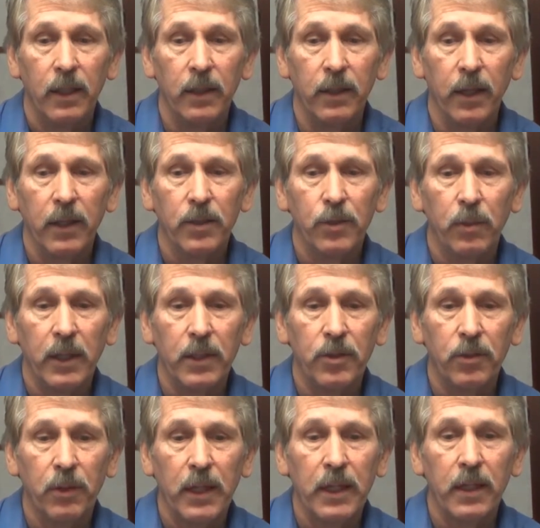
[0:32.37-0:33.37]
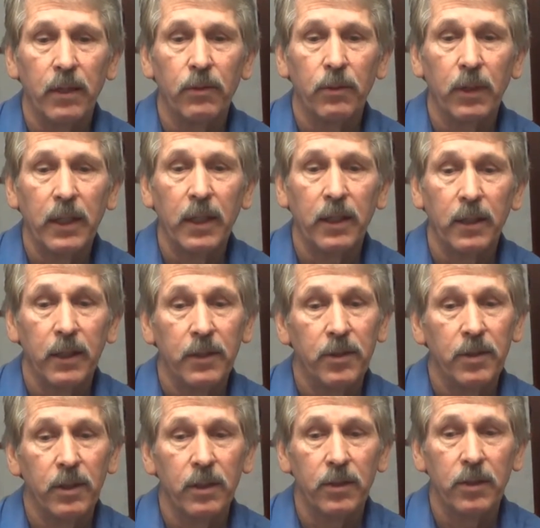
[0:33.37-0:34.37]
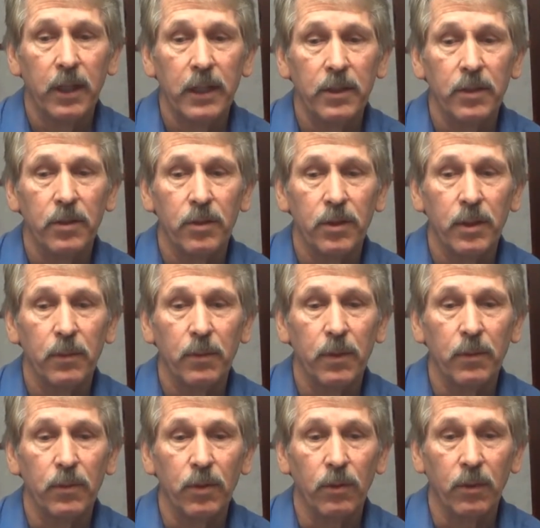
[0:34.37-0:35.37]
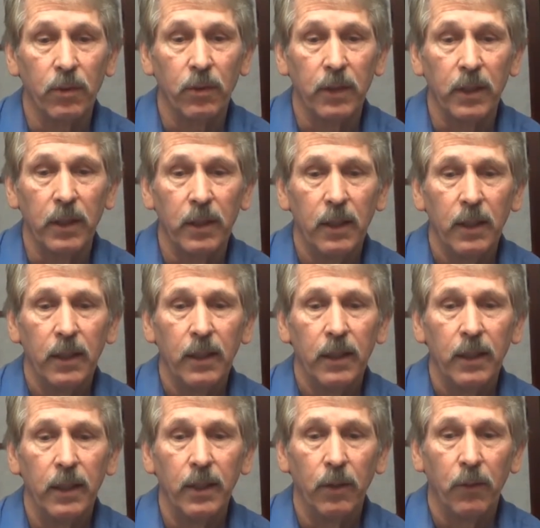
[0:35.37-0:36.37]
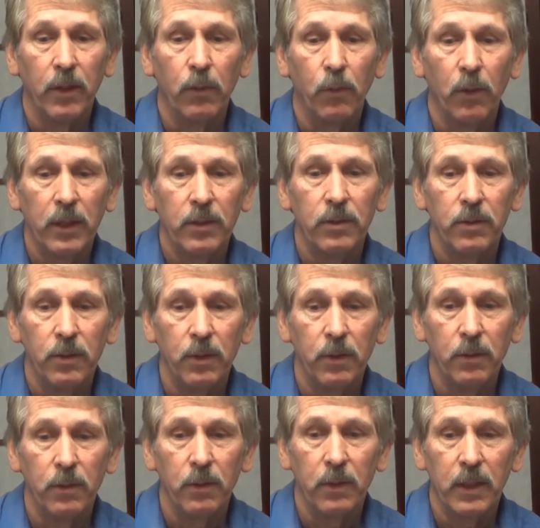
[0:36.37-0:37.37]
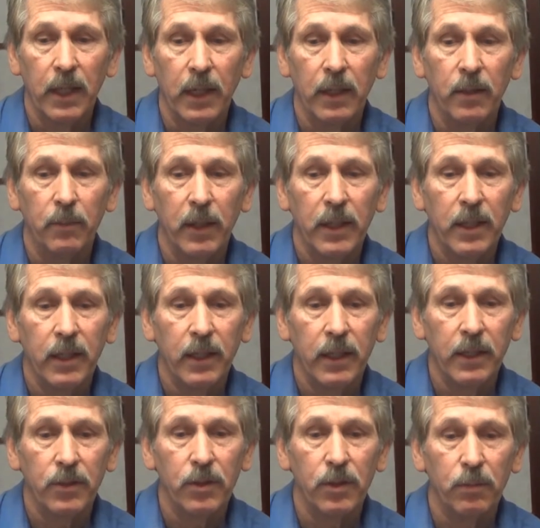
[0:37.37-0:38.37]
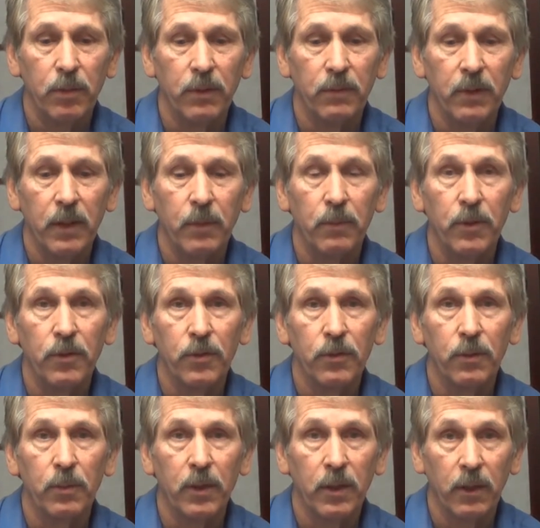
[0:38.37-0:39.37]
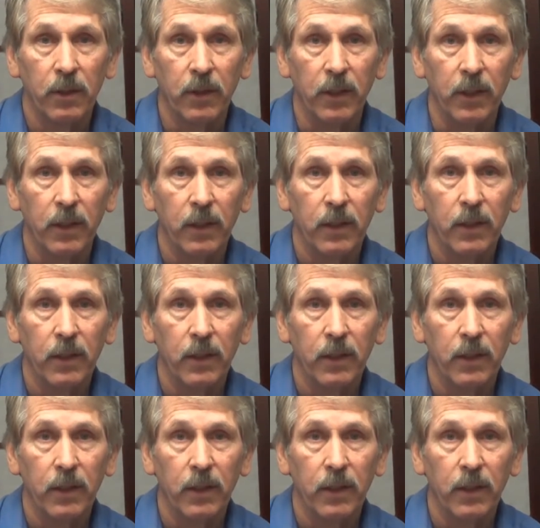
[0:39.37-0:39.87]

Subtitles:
That is why training in recognizing the signs and symptoms early and knowing what to do can in many cases prevent abuse from occurring.